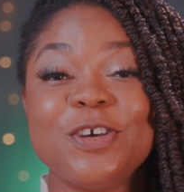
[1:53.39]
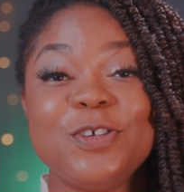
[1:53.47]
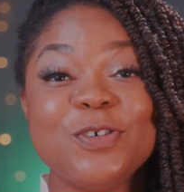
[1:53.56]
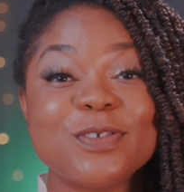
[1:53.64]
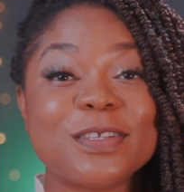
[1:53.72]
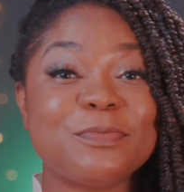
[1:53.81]

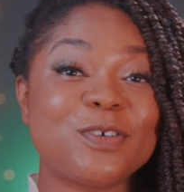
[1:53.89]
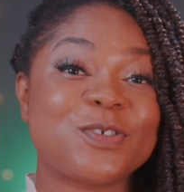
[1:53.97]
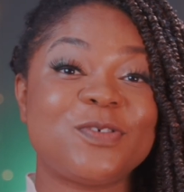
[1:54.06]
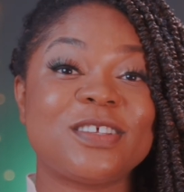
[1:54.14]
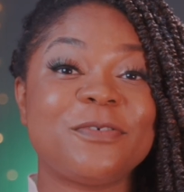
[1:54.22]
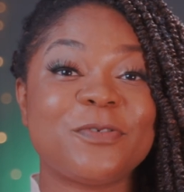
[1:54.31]
Use the most
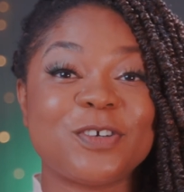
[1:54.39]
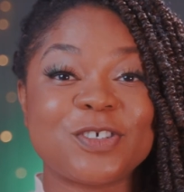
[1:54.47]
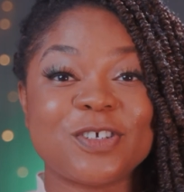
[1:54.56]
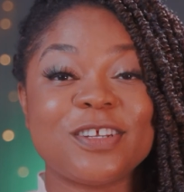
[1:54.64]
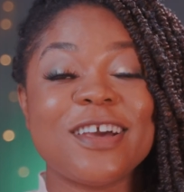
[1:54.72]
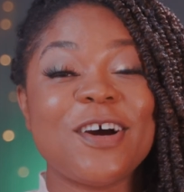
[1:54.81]
recent
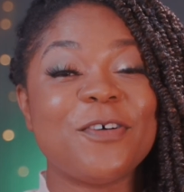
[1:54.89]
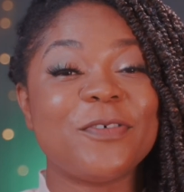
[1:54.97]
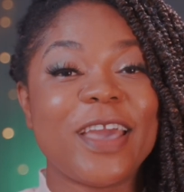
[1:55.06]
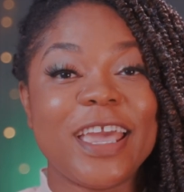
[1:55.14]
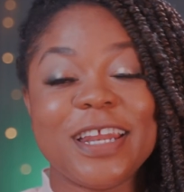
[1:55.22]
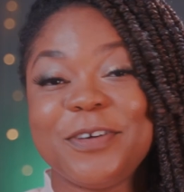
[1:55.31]
version of
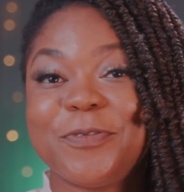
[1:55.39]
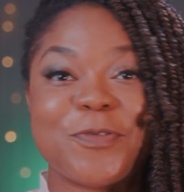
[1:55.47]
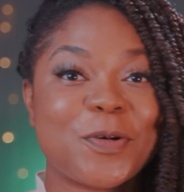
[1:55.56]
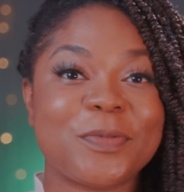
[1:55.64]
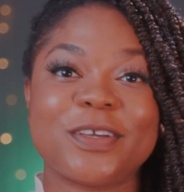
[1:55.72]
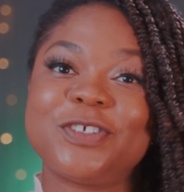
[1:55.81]
any
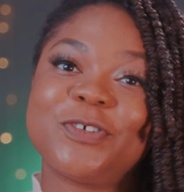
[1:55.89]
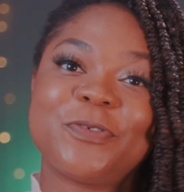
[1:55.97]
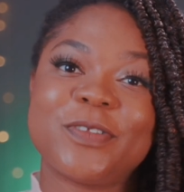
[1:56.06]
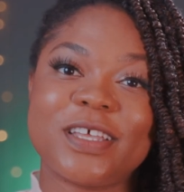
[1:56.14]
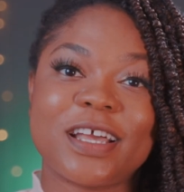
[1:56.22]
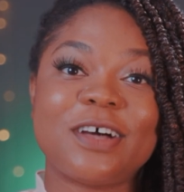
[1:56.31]
form that you're
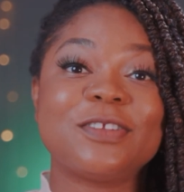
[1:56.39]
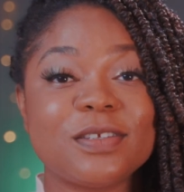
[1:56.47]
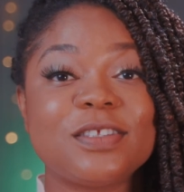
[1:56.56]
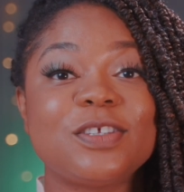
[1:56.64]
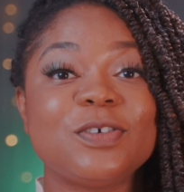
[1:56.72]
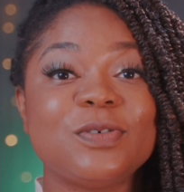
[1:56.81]
filling out
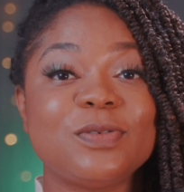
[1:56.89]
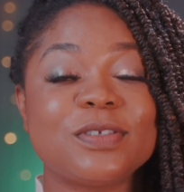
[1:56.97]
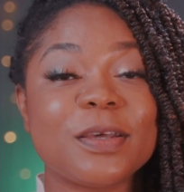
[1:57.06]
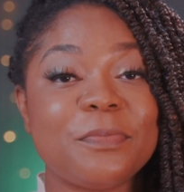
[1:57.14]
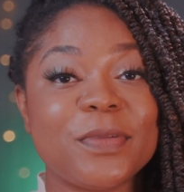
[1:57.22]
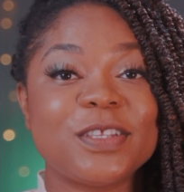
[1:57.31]
to
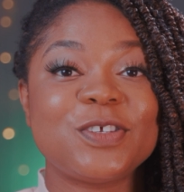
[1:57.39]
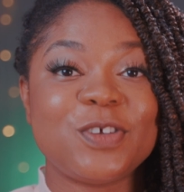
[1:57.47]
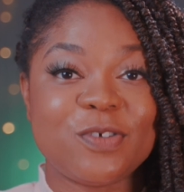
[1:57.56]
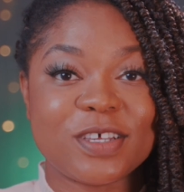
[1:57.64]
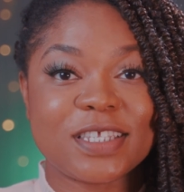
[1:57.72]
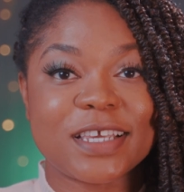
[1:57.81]
submit to
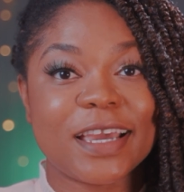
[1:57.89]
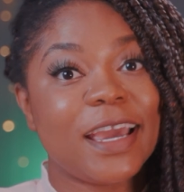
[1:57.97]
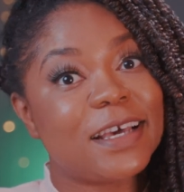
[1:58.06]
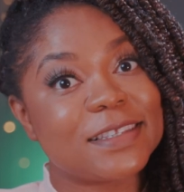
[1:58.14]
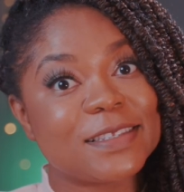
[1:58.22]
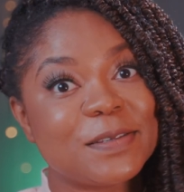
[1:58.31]

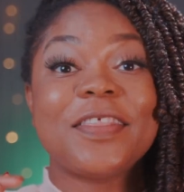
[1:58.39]
USCIS.